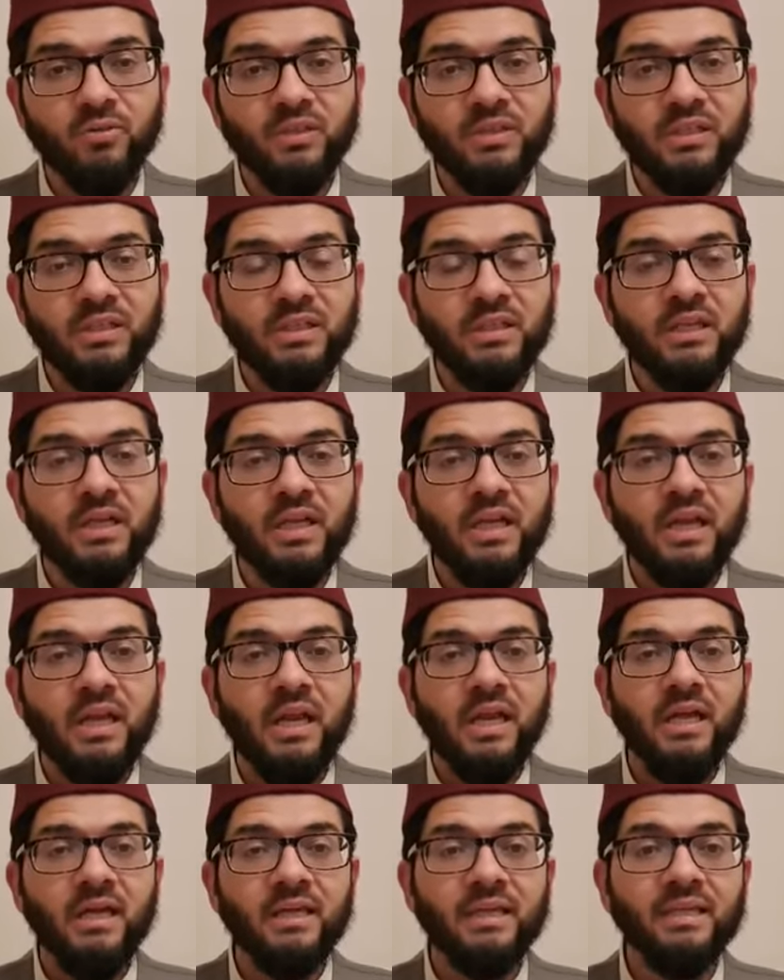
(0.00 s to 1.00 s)

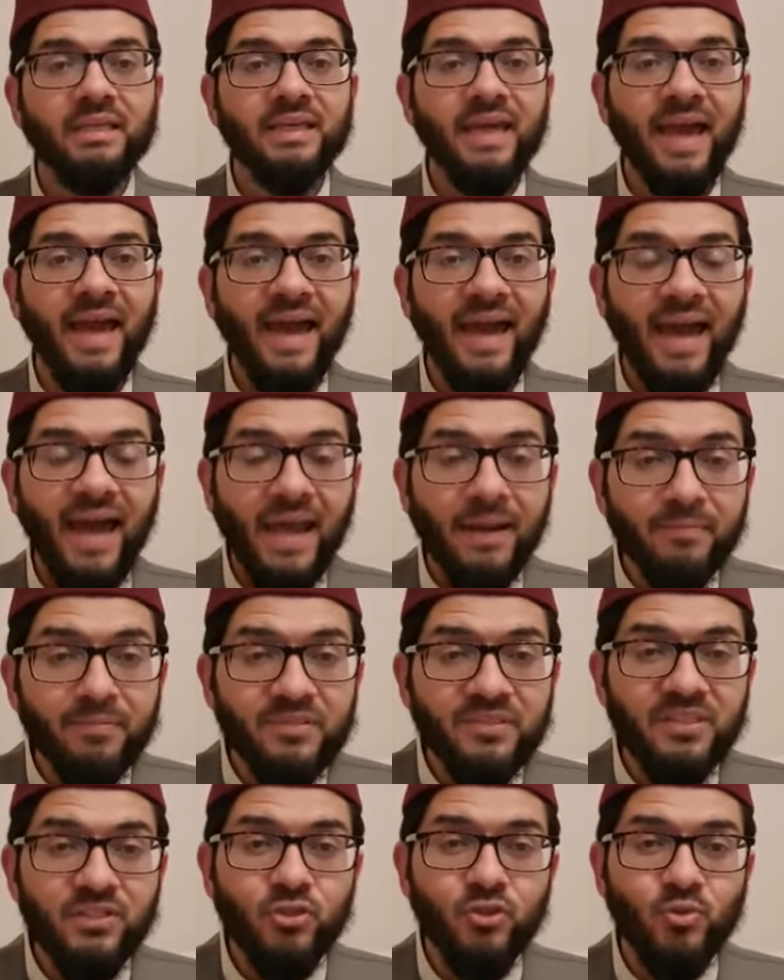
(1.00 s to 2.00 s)
he
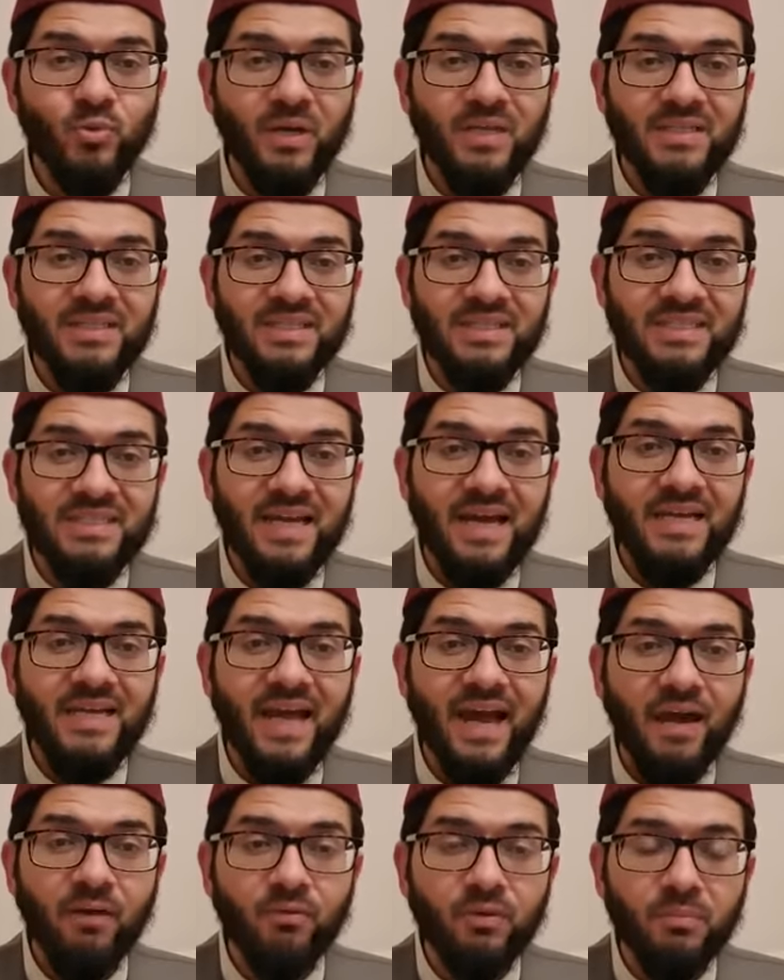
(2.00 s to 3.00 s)
helps us to understand
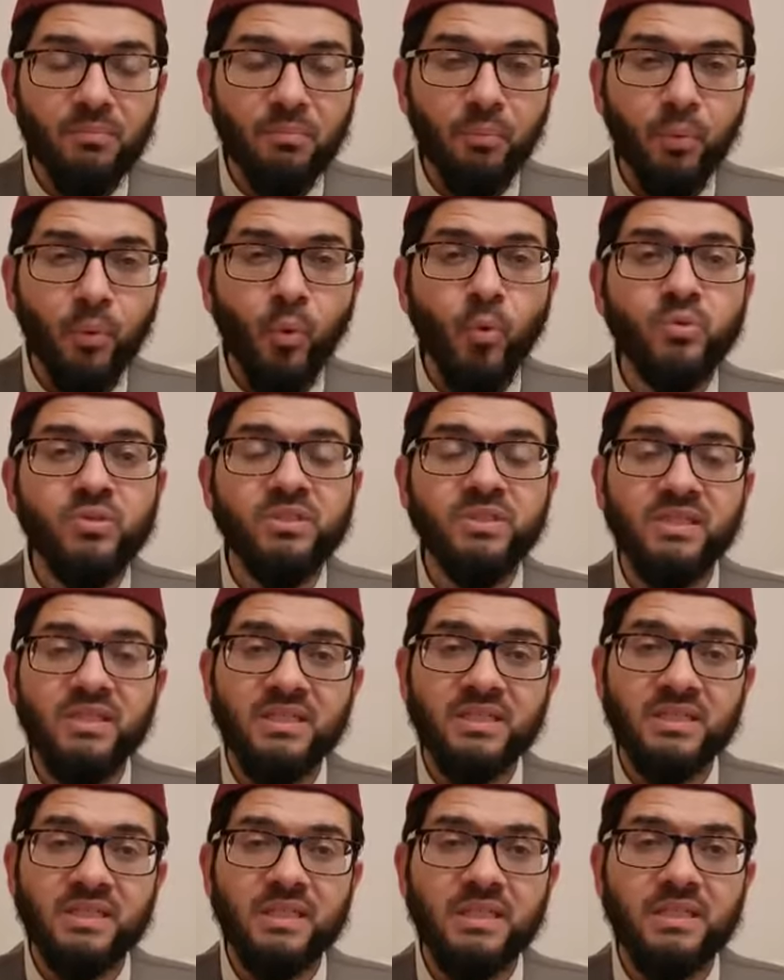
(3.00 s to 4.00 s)
how important
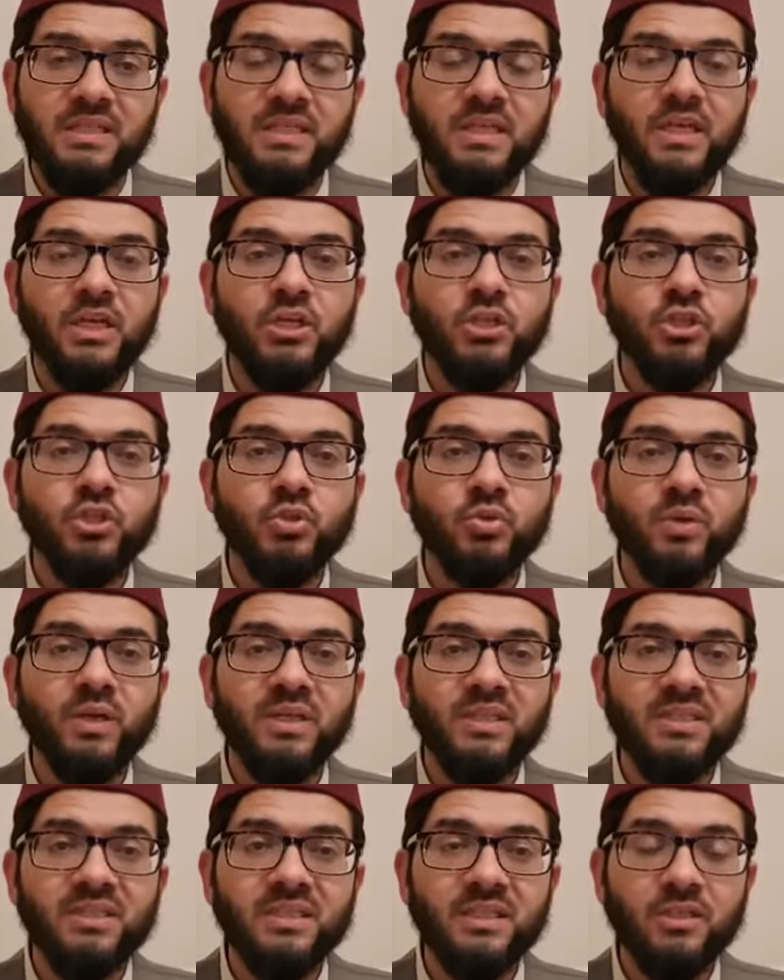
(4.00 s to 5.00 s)
it is
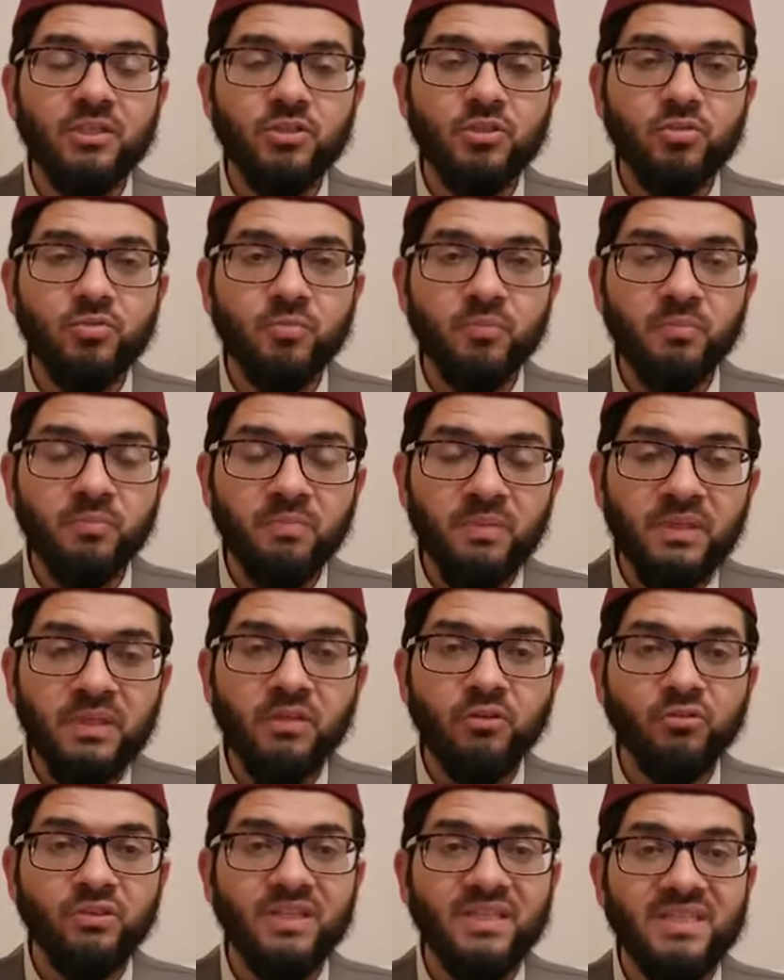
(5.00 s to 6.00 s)
to
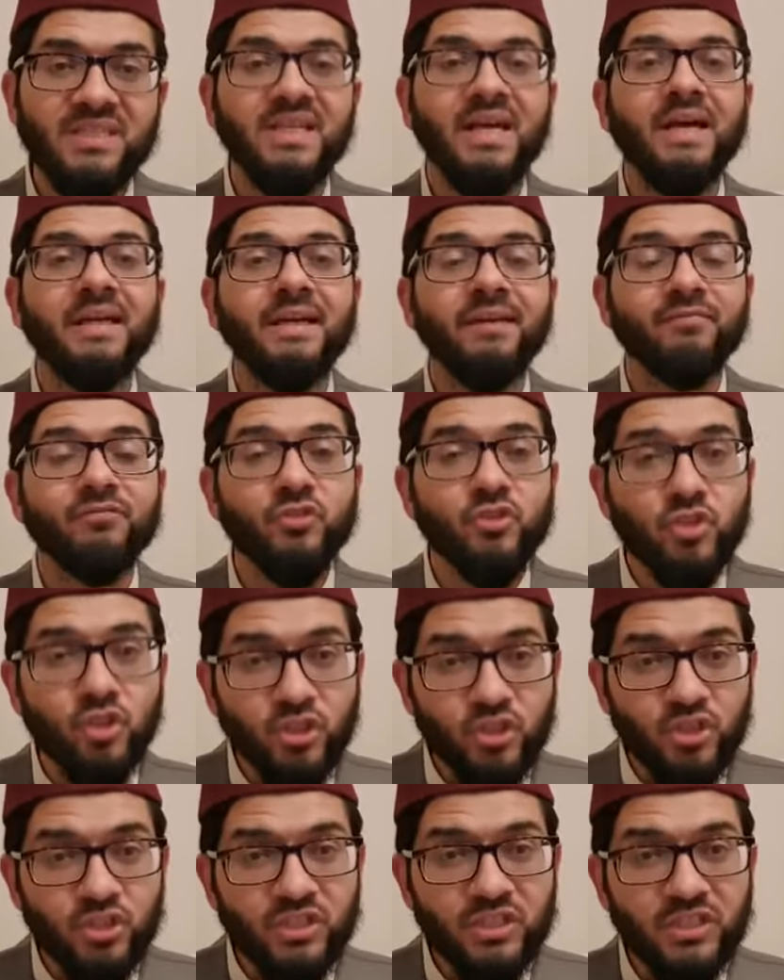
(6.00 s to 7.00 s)
be on the side of
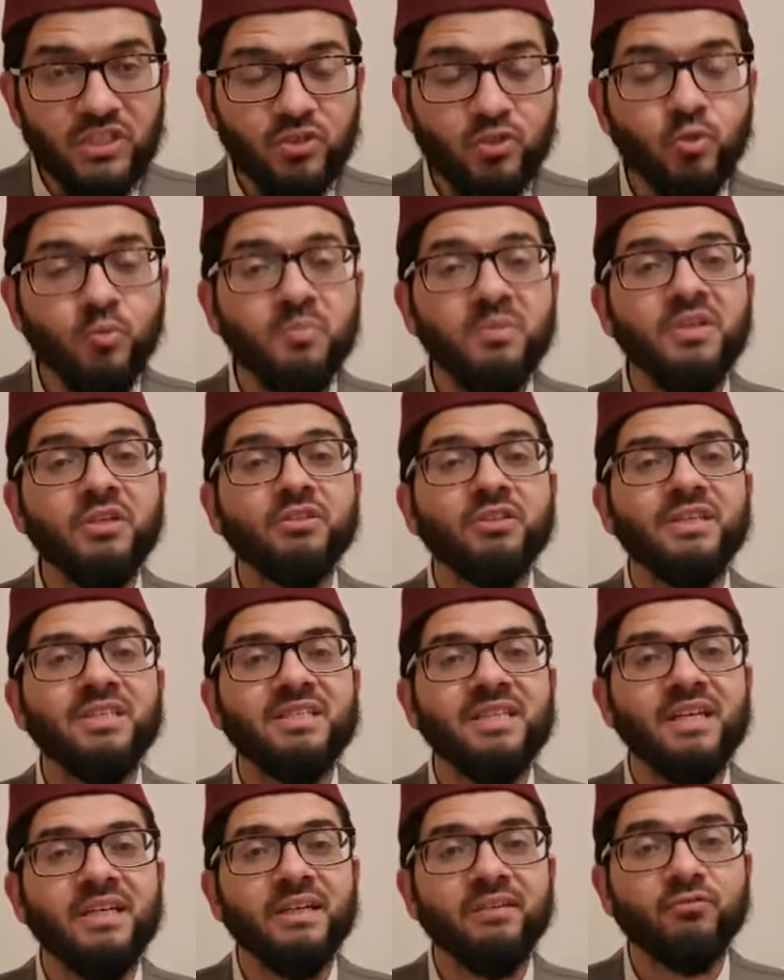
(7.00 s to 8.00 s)
justice, to be on the
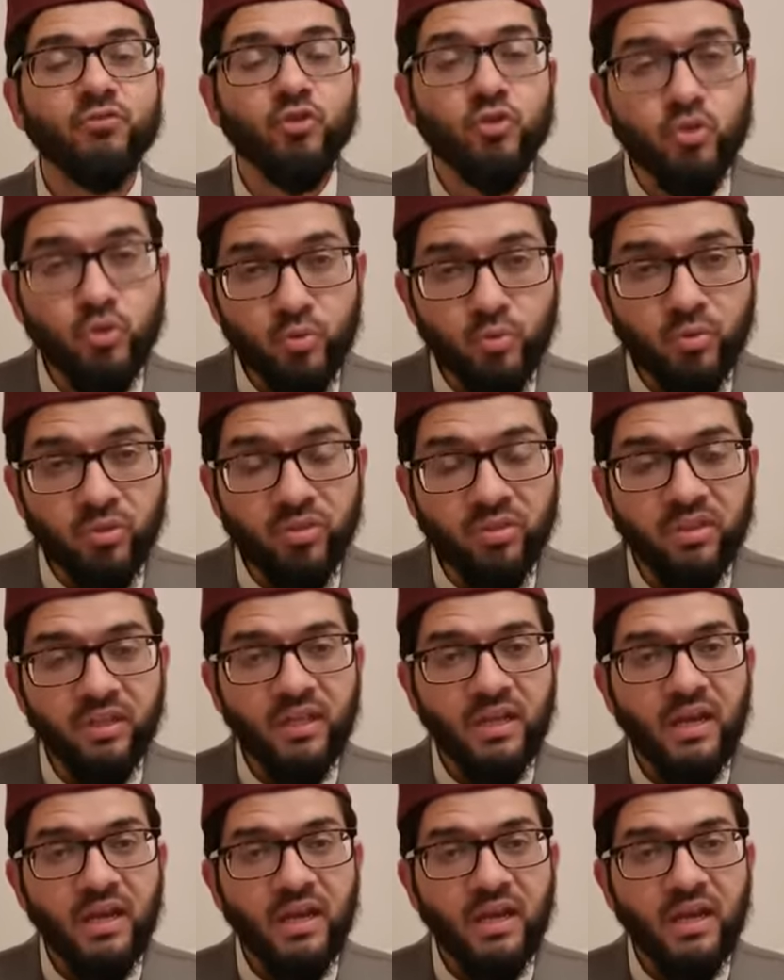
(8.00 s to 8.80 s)
side of truth,